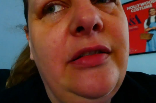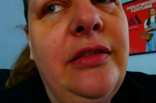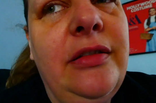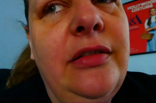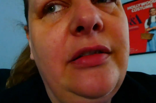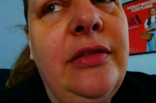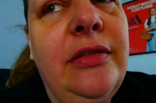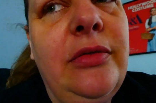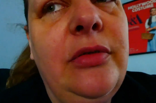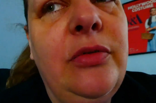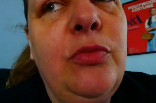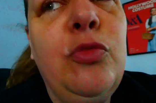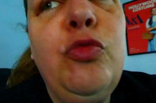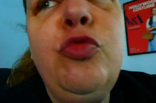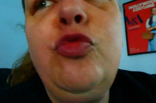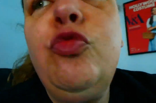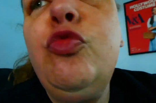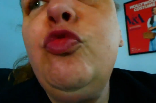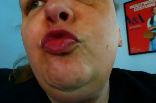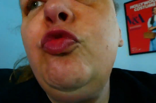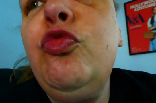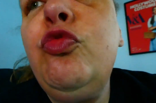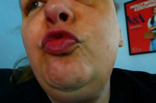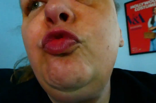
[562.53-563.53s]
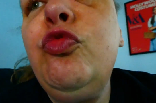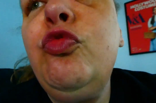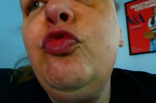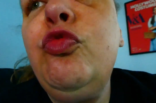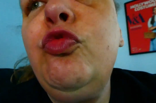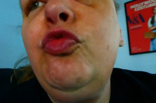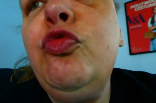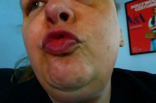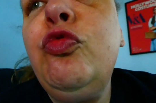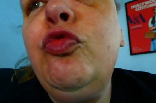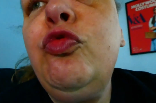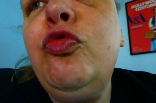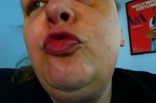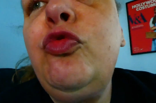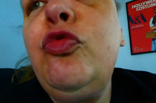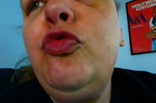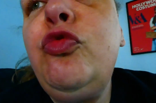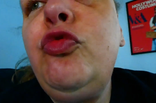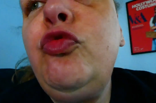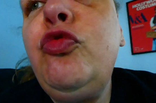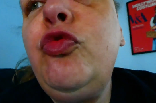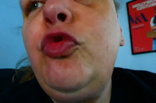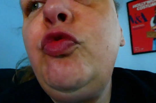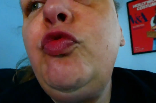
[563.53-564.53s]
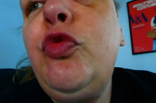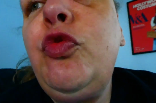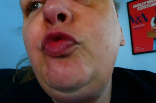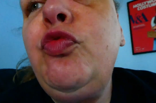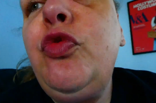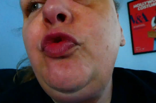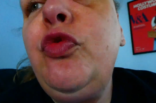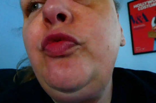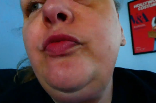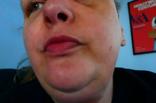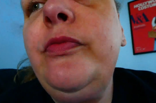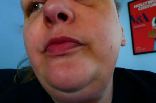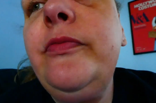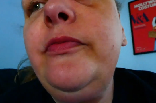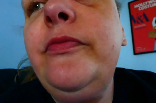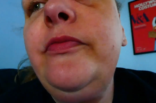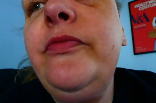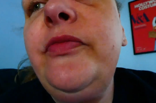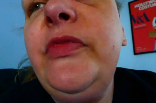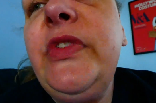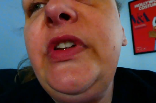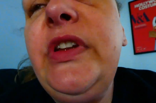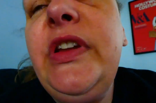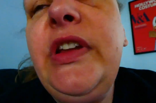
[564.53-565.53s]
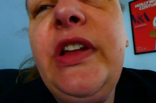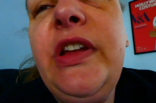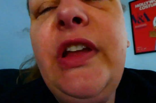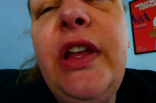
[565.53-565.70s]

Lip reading: (silence)